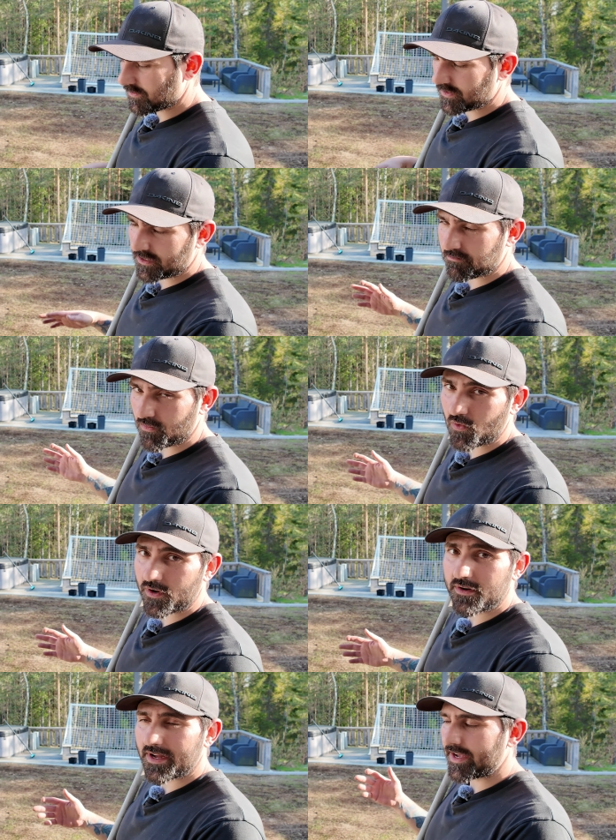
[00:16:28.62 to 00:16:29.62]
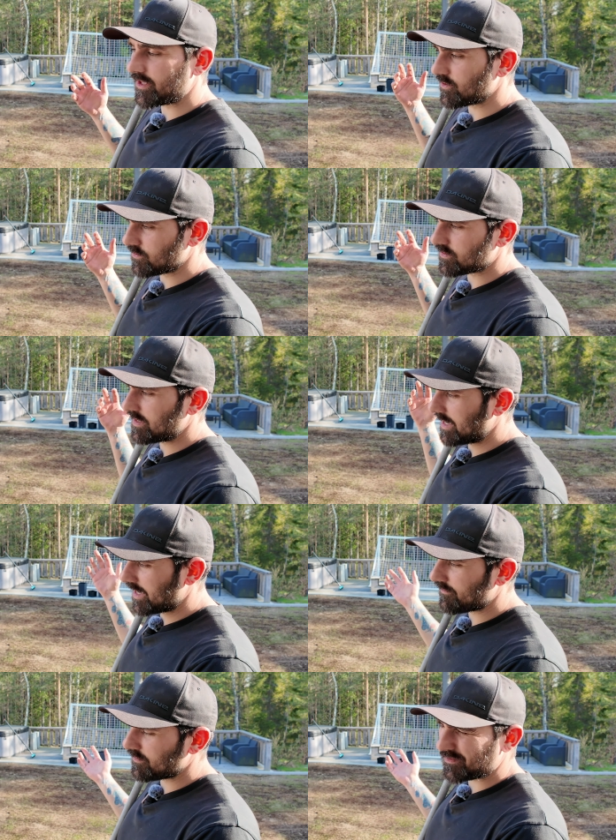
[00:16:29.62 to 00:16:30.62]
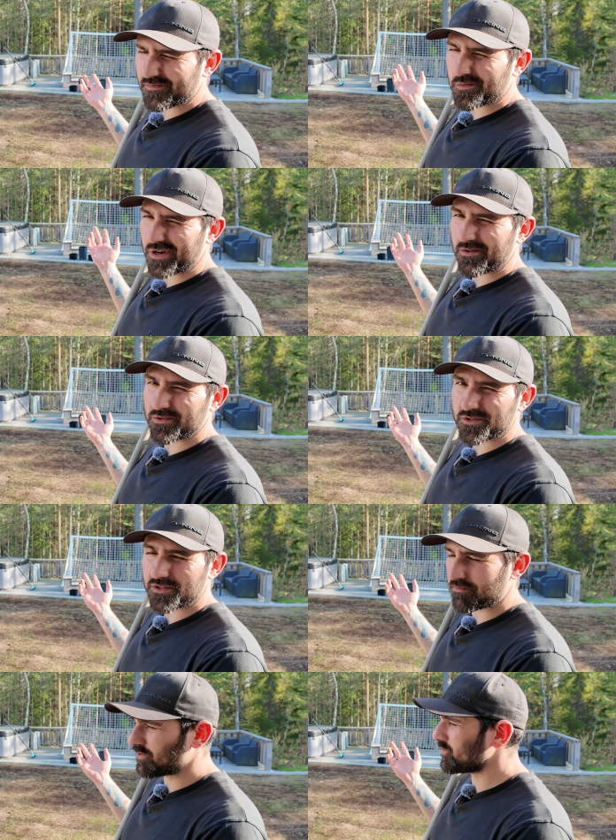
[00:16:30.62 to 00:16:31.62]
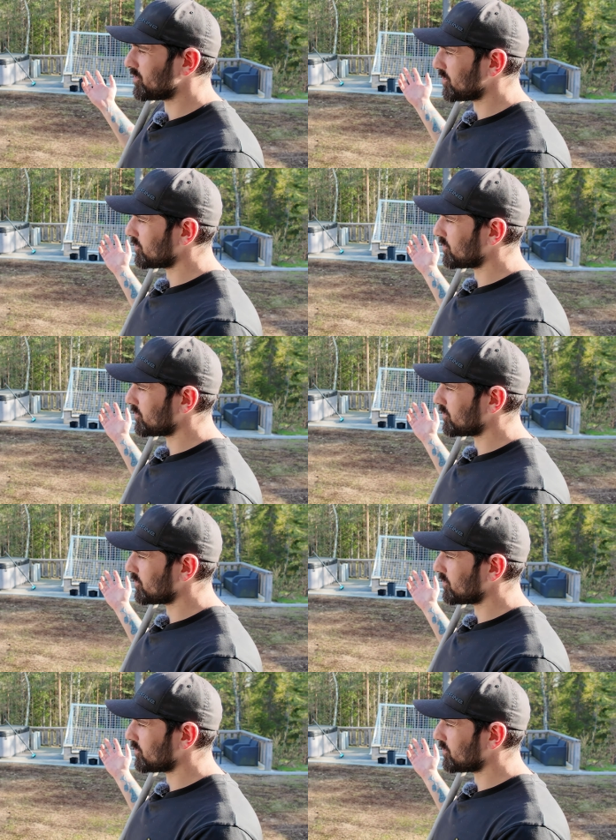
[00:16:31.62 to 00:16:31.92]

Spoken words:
Well, not more, I used half of what I was supposed to